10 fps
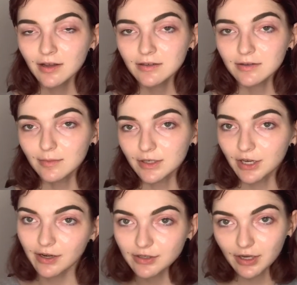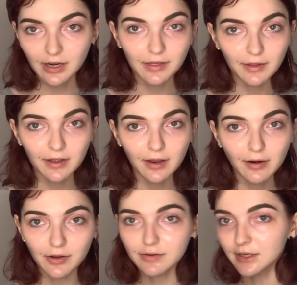So I'm not changing anything,
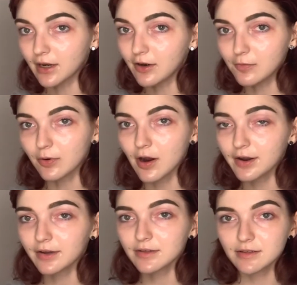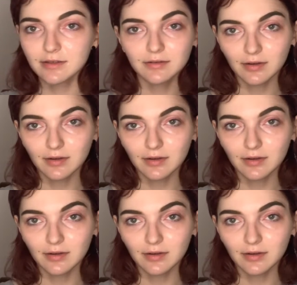not using any new products.